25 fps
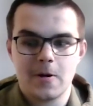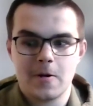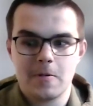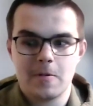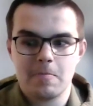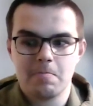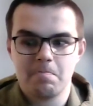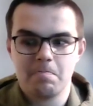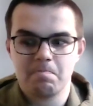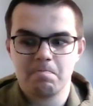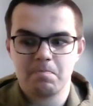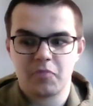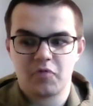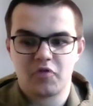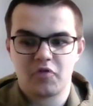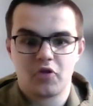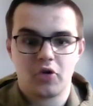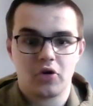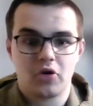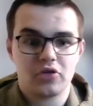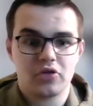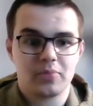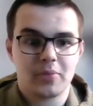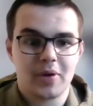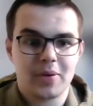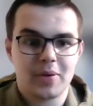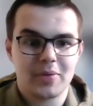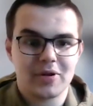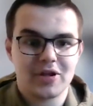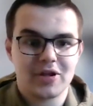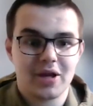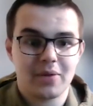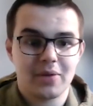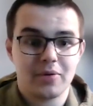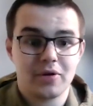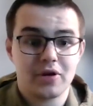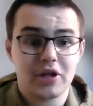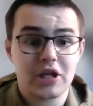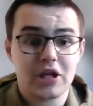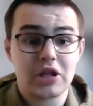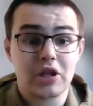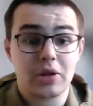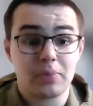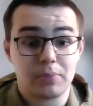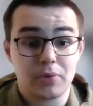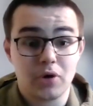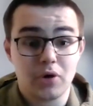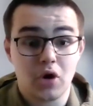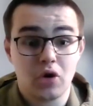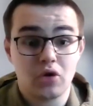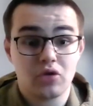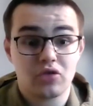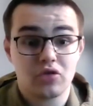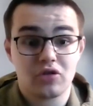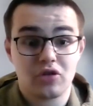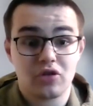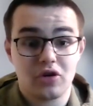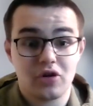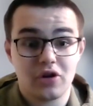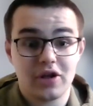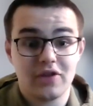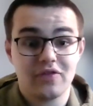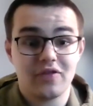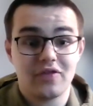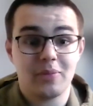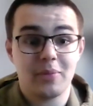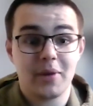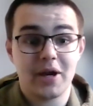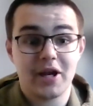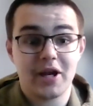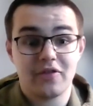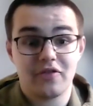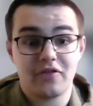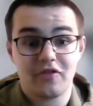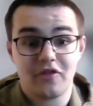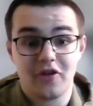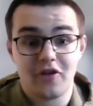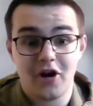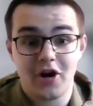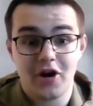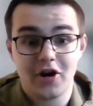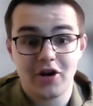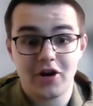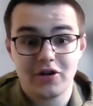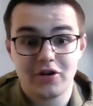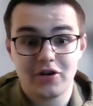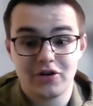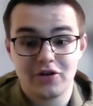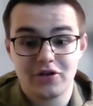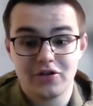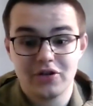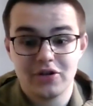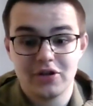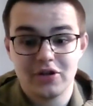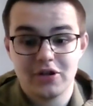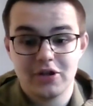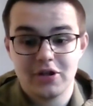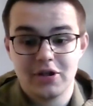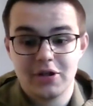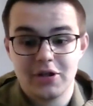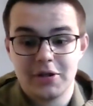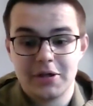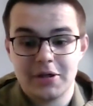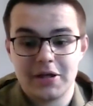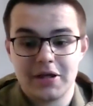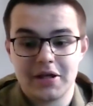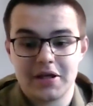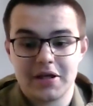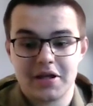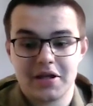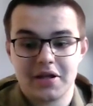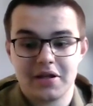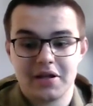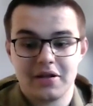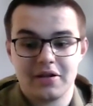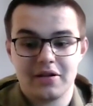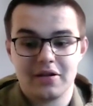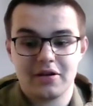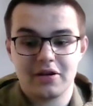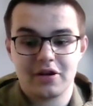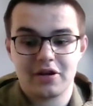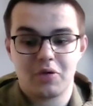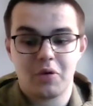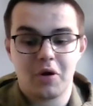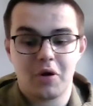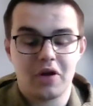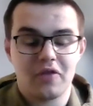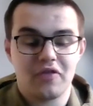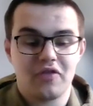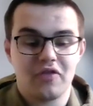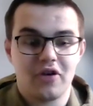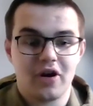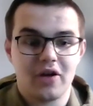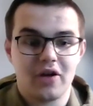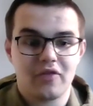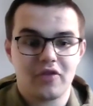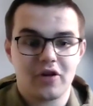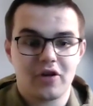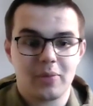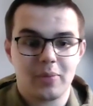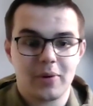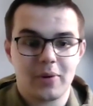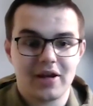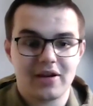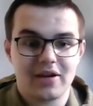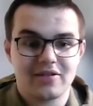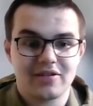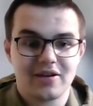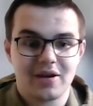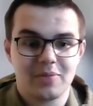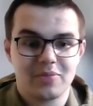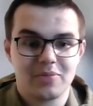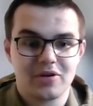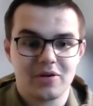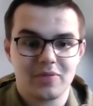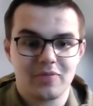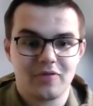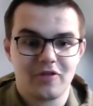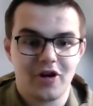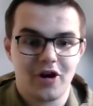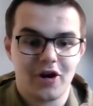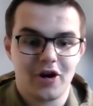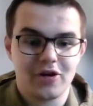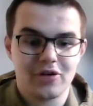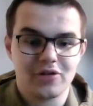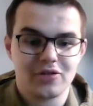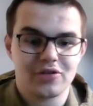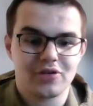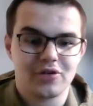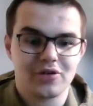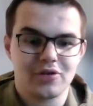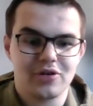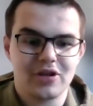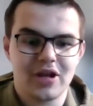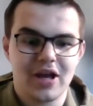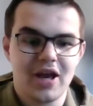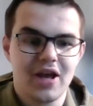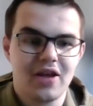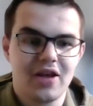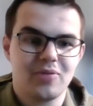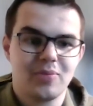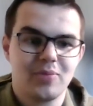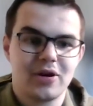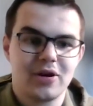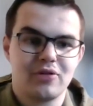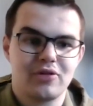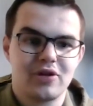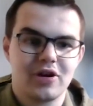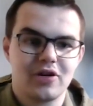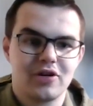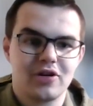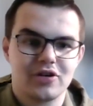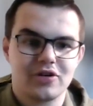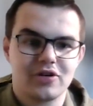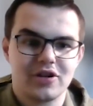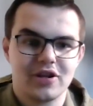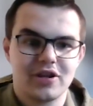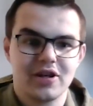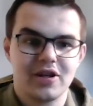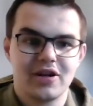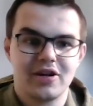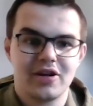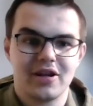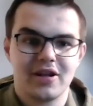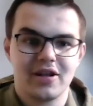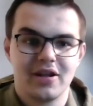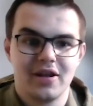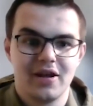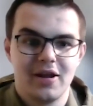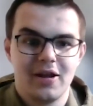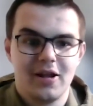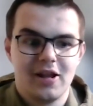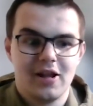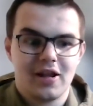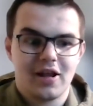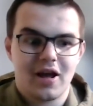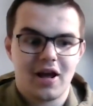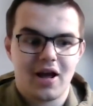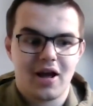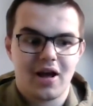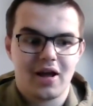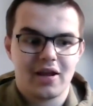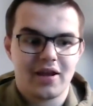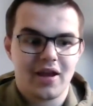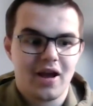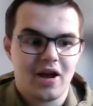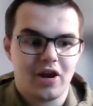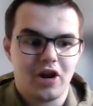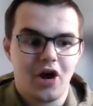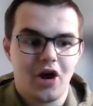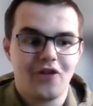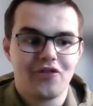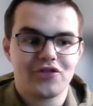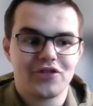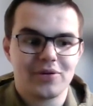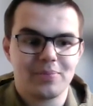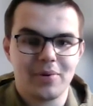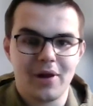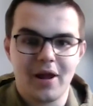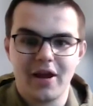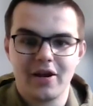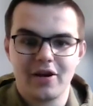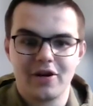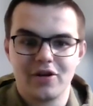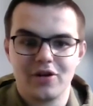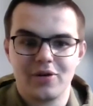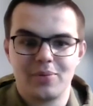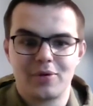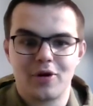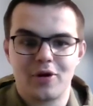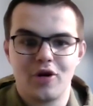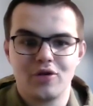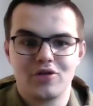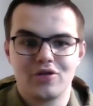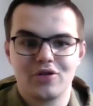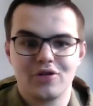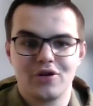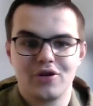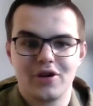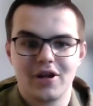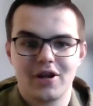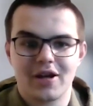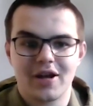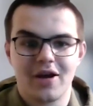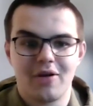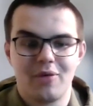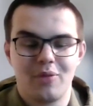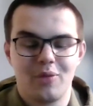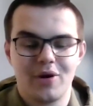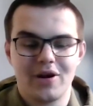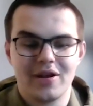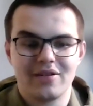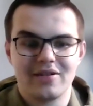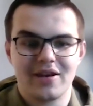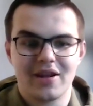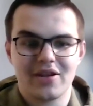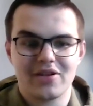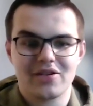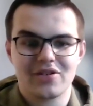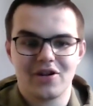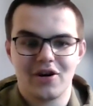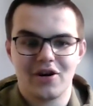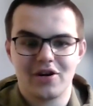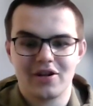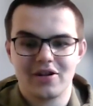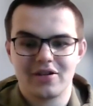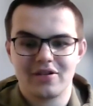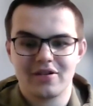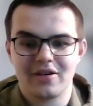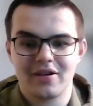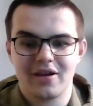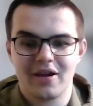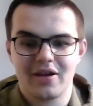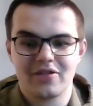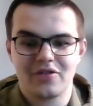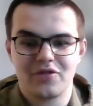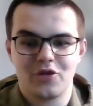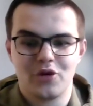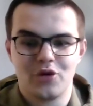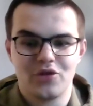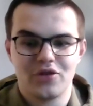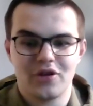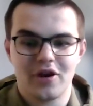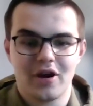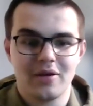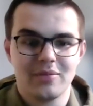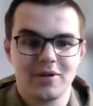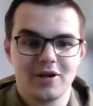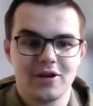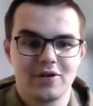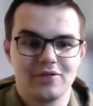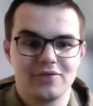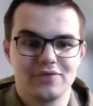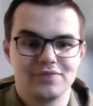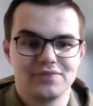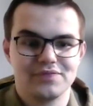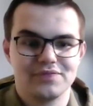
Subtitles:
Of course, made my debut at the Pro Tour, even made a final and qualified for the Player Championship final. So yeah, it's been a real good year and yeah, I loved it playing on the Pro Tour and I can't wait to get started as a full-time now.